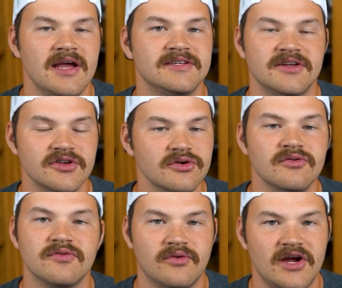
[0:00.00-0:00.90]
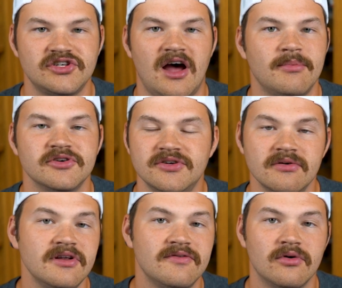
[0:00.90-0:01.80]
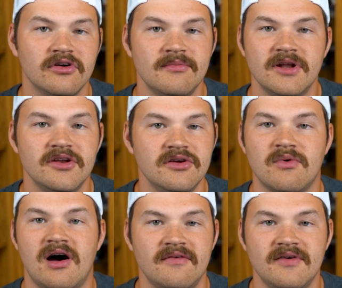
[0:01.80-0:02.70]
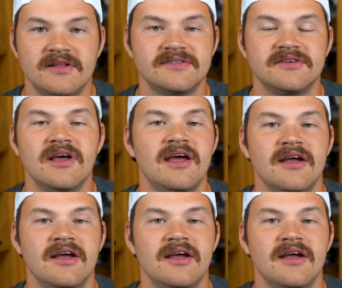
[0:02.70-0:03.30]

It's a new, fresh opportunity for him in a new offense.